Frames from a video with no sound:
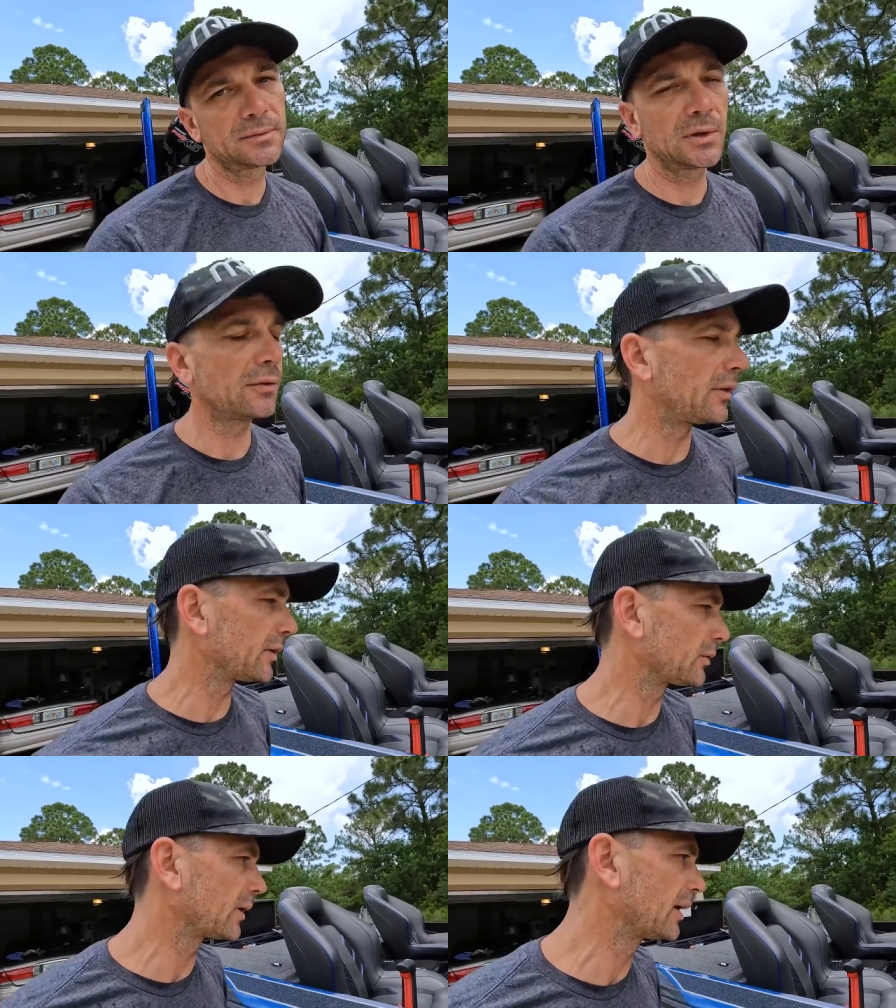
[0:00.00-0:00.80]
Little
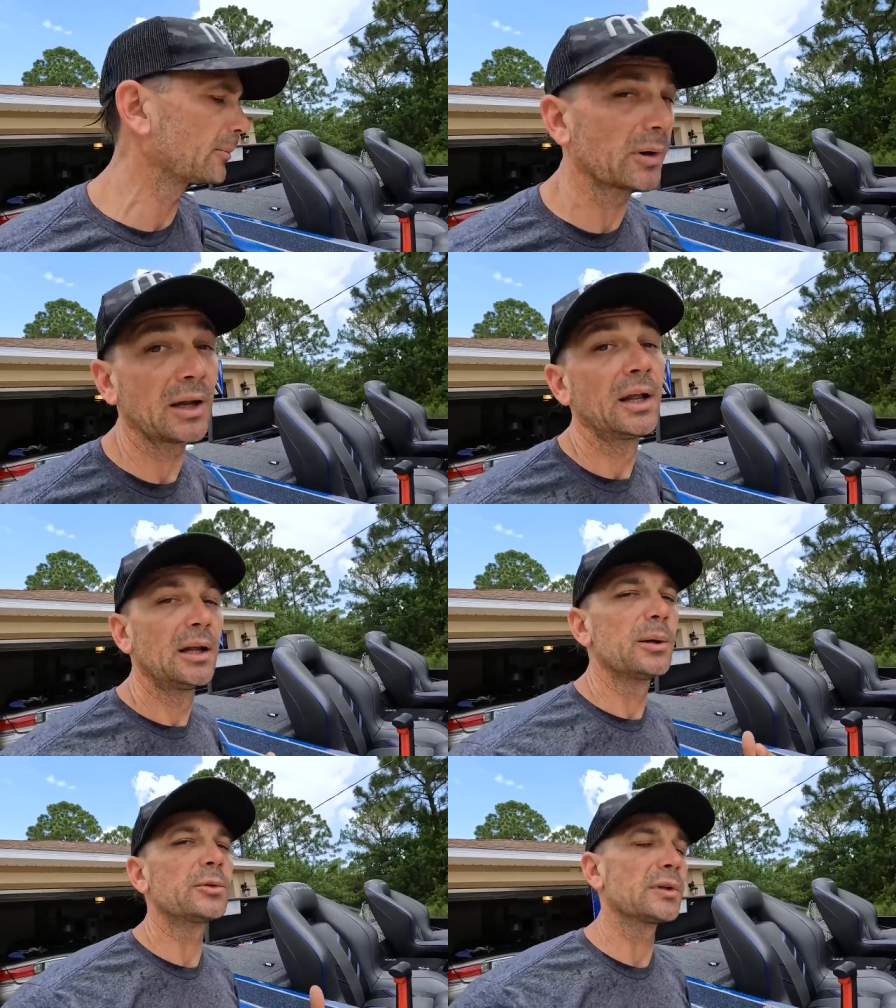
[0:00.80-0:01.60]
frustrating, but
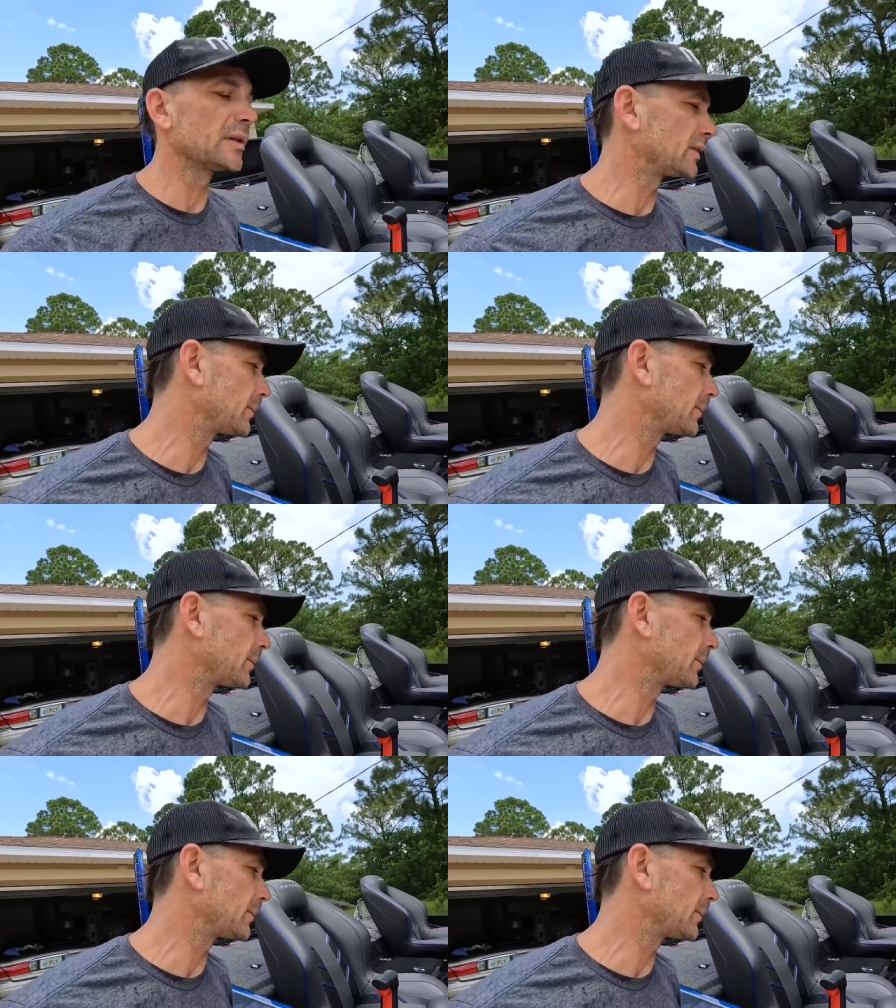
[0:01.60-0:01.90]
I'm sure that's